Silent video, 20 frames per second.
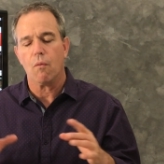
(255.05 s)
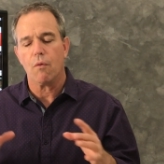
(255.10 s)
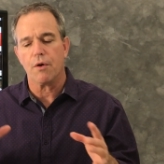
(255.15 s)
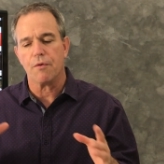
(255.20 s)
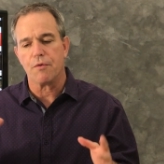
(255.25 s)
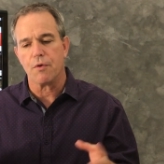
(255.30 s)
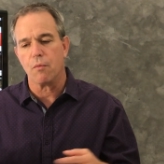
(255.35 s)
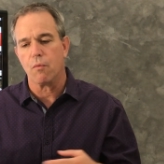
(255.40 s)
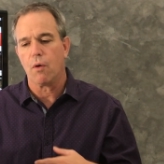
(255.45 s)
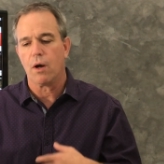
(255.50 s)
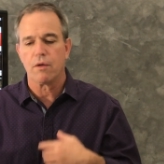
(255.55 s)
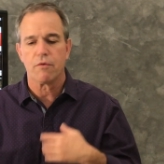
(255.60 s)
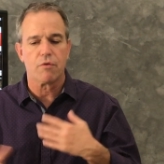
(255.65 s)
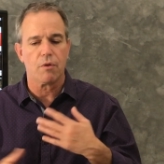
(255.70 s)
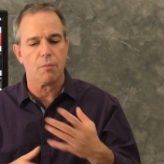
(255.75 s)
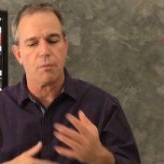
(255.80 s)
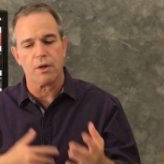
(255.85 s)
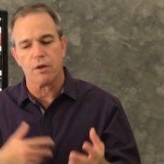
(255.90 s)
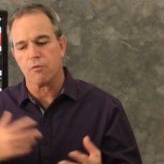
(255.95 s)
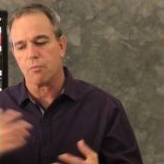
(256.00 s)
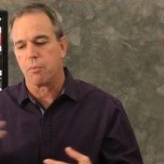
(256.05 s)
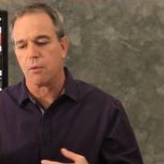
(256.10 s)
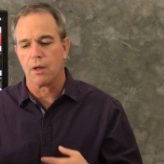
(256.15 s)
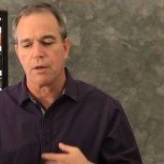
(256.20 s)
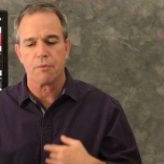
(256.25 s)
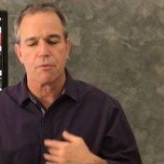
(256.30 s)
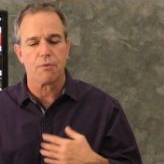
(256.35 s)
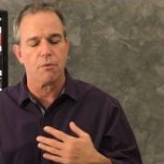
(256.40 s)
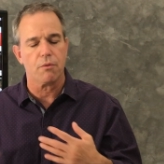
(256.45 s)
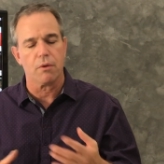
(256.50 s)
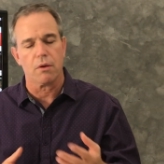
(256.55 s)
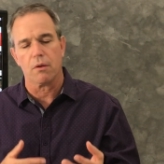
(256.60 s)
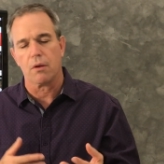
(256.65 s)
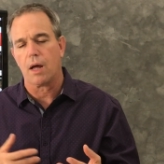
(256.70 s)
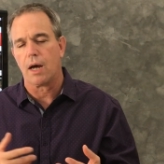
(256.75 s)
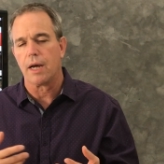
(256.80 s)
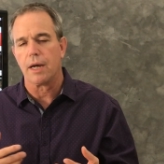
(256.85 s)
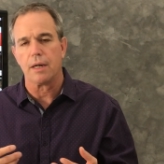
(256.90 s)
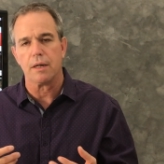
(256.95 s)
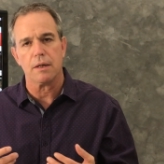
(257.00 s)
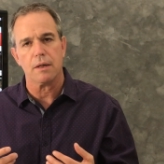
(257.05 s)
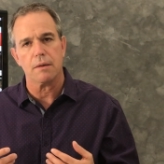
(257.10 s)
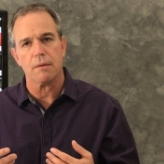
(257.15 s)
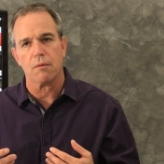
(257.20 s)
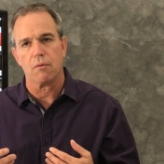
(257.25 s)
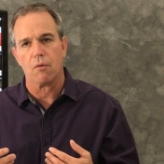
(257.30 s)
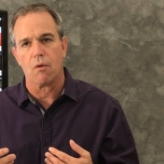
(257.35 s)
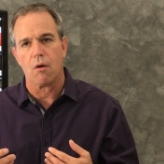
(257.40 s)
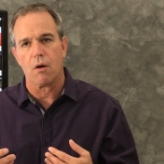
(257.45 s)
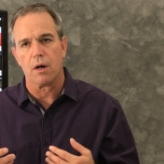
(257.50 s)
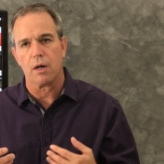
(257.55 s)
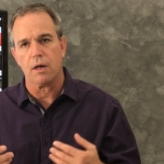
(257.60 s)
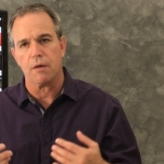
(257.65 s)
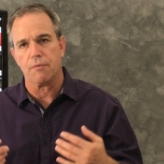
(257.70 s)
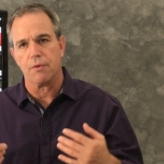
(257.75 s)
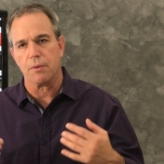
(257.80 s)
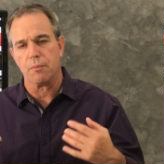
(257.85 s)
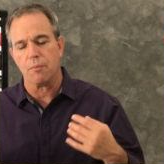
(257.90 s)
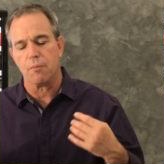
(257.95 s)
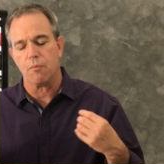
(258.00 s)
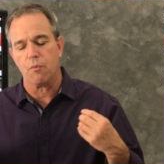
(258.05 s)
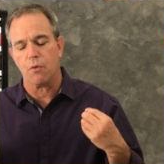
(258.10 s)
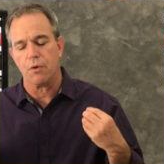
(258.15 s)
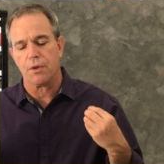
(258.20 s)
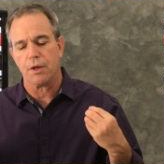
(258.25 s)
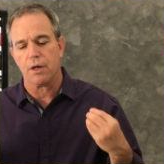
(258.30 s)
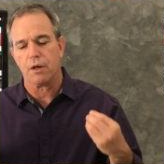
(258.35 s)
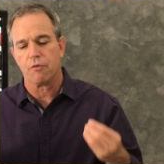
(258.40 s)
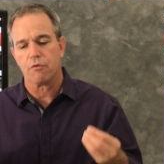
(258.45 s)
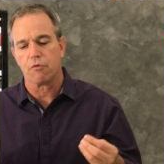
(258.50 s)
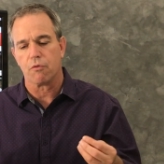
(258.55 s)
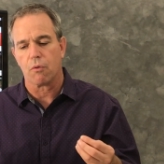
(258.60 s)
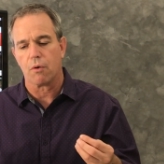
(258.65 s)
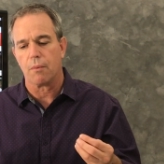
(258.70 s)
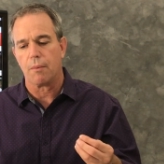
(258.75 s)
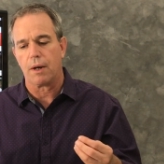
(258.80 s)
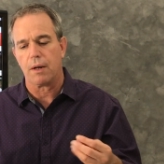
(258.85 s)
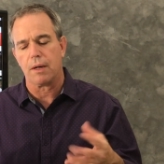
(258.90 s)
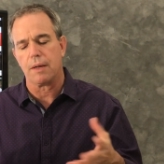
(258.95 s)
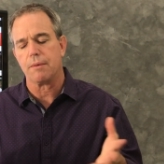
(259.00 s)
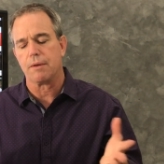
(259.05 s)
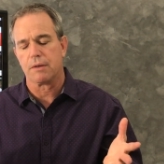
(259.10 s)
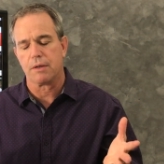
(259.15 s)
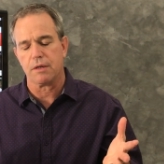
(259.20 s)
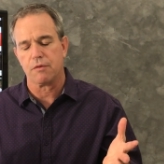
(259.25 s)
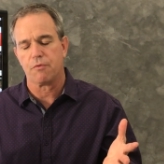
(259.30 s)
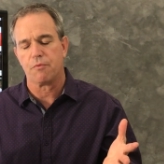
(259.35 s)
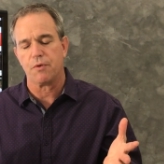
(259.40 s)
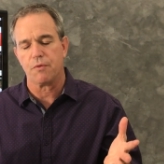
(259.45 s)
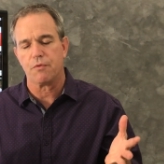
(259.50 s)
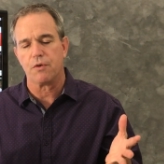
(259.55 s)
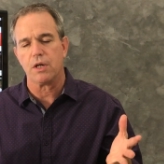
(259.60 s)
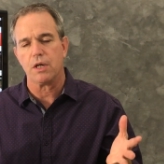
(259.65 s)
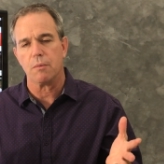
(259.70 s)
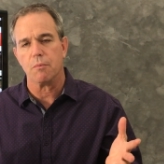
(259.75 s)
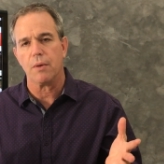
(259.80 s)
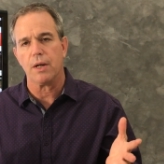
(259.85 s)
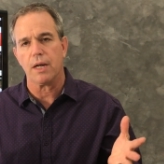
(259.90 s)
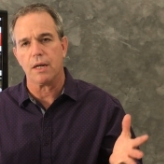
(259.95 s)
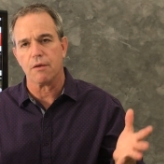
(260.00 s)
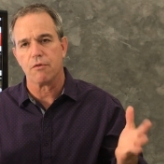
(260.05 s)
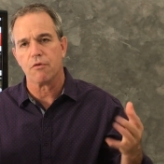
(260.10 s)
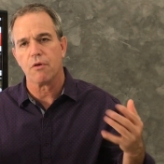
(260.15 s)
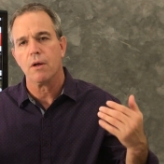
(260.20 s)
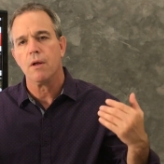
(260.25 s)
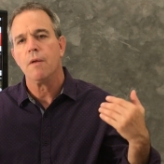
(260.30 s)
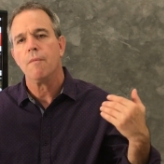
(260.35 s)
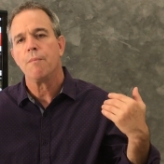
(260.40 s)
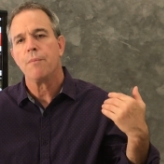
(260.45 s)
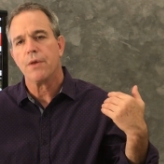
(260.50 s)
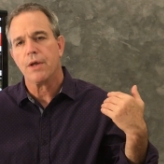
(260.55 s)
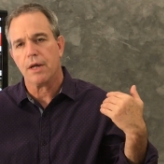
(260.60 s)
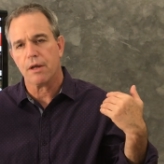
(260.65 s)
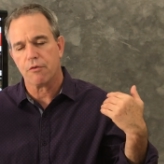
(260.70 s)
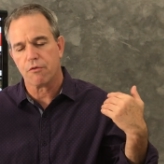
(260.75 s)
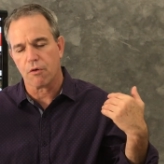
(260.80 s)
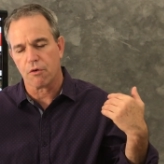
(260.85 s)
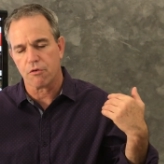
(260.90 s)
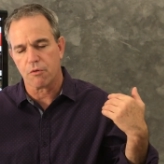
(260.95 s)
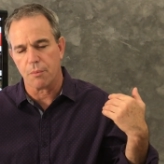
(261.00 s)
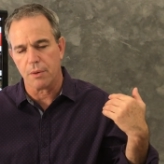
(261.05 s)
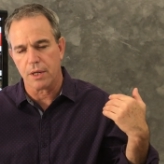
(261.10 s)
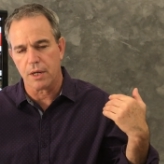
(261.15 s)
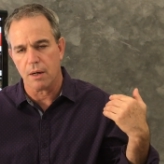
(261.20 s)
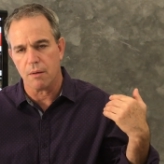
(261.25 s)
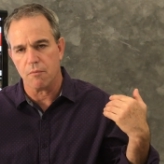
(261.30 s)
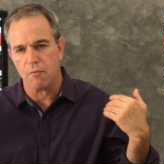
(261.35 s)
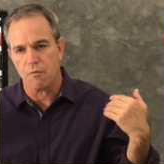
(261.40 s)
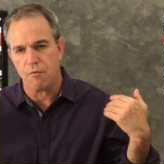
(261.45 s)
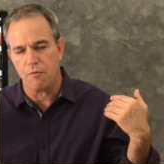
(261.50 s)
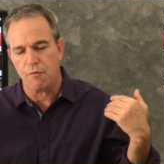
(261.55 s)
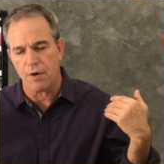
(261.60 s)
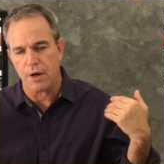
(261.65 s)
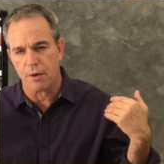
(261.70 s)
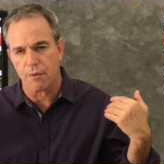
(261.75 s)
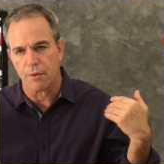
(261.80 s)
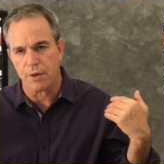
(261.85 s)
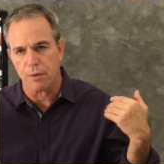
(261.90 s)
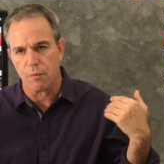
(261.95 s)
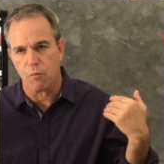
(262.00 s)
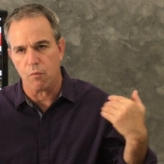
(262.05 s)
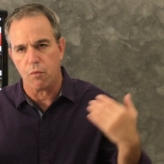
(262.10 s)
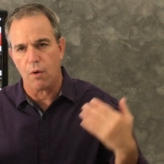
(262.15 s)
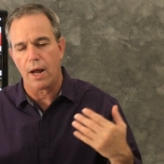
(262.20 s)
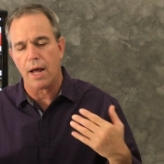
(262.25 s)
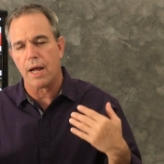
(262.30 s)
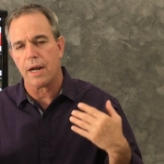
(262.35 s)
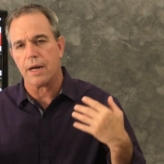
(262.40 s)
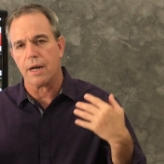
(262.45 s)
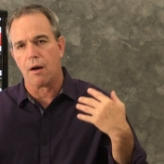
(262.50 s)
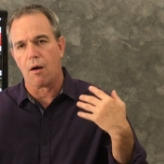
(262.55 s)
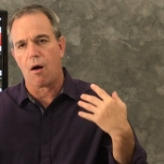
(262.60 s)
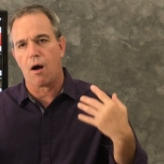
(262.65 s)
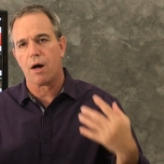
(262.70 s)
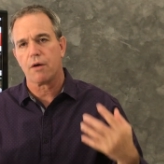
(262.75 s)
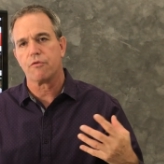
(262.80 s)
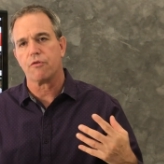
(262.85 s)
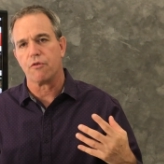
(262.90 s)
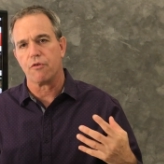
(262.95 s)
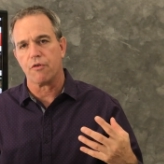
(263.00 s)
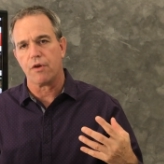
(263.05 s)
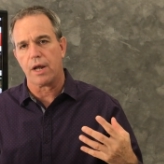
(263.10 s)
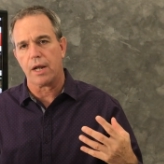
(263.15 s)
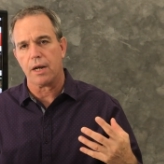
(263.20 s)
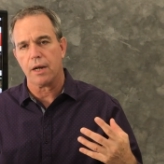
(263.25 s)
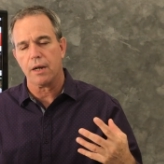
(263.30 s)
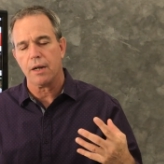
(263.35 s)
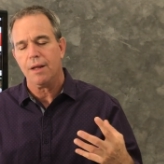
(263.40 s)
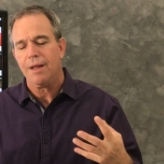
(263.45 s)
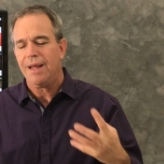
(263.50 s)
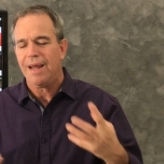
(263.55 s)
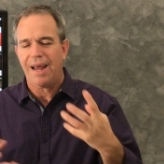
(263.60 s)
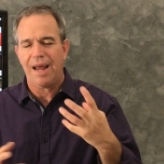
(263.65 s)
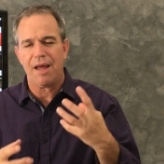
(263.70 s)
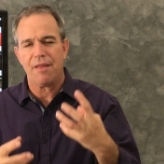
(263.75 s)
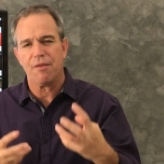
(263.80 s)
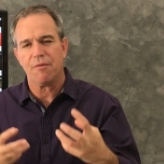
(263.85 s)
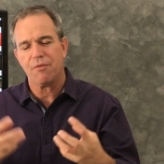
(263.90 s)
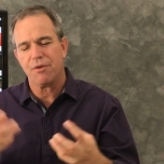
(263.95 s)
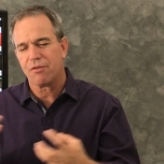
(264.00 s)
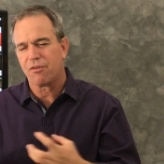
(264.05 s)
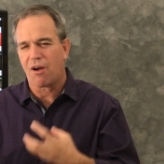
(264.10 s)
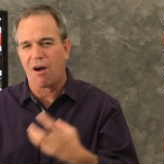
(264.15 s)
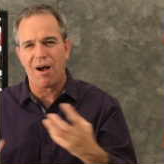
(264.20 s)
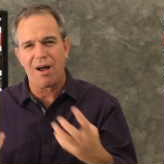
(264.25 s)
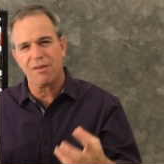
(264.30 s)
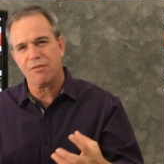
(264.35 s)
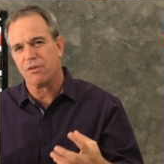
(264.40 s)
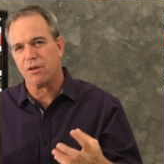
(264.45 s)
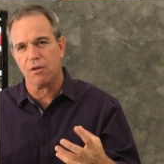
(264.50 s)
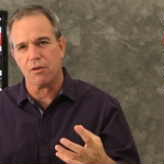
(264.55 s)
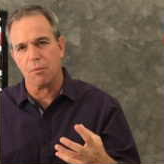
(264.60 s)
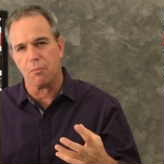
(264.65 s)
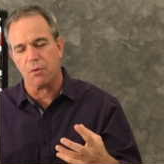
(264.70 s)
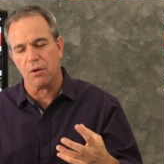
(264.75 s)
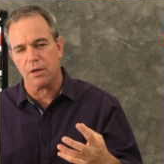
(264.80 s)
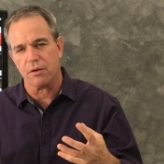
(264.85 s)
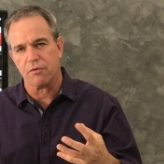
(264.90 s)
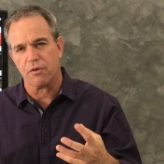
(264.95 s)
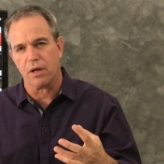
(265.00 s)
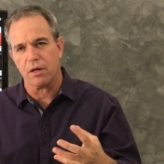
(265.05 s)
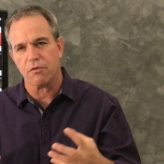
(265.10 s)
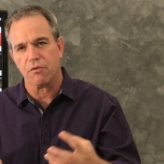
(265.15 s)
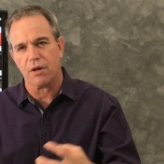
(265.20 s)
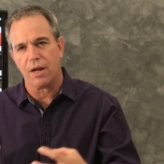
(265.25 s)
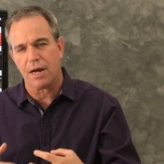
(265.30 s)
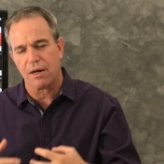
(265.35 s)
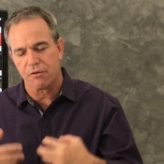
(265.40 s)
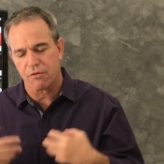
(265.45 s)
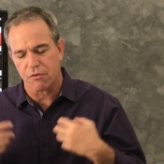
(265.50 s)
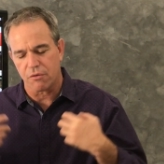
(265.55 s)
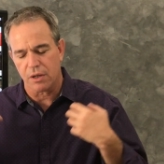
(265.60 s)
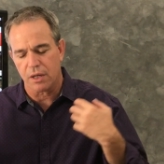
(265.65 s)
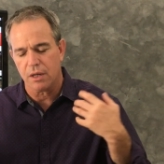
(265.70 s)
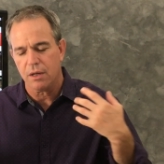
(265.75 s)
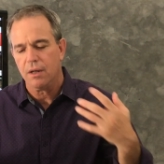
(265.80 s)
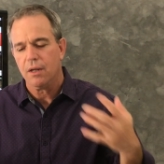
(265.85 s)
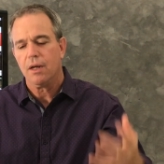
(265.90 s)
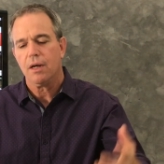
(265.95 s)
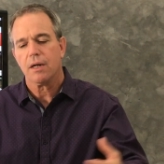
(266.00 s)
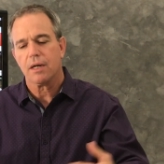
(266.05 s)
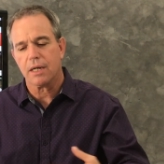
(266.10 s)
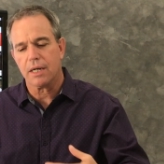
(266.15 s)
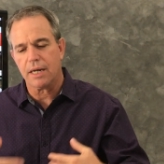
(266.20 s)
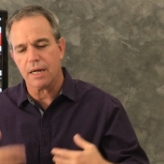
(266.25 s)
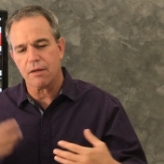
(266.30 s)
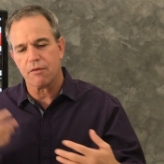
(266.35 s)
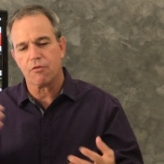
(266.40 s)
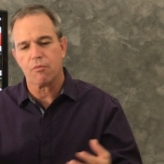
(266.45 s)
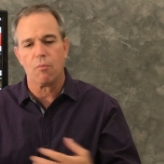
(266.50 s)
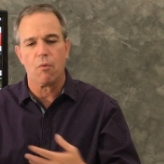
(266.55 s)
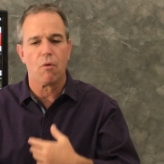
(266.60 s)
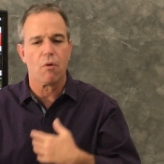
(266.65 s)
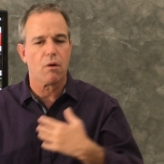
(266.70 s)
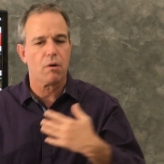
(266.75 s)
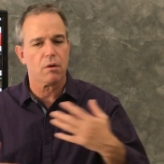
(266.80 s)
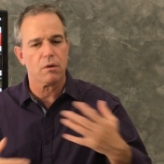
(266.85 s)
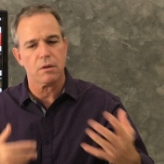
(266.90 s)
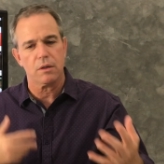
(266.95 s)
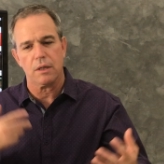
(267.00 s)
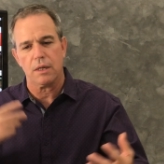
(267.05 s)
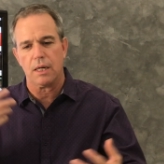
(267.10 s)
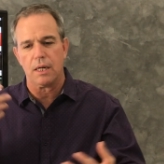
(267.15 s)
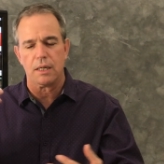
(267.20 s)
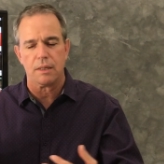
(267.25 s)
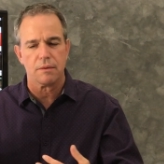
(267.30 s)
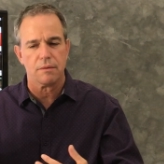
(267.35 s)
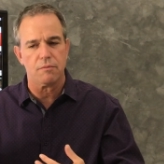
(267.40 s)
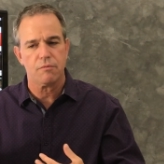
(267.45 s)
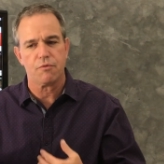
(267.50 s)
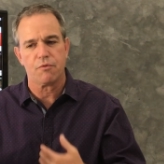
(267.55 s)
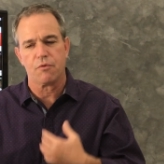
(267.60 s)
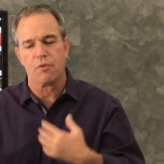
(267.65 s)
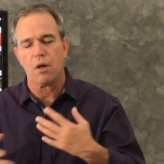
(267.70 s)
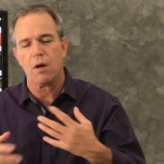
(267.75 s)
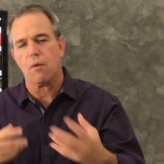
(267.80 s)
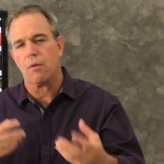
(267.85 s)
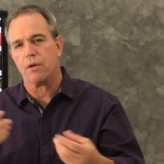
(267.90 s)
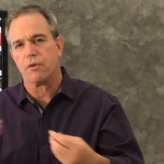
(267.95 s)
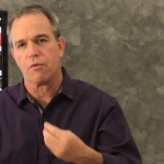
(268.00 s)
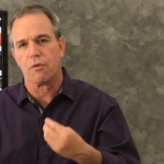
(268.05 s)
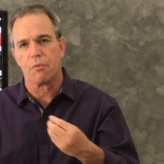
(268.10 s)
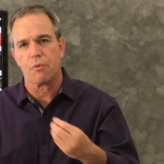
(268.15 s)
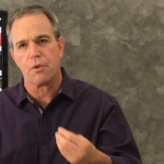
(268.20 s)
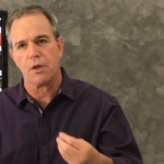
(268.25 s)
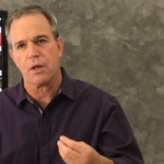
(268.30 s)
if you run somebody's blood through the light long enough, within a short amount, I guess 15 minutes, it starts to become very red and oxygenated, and the viscosity of the blood changes. It actually gets more flow. It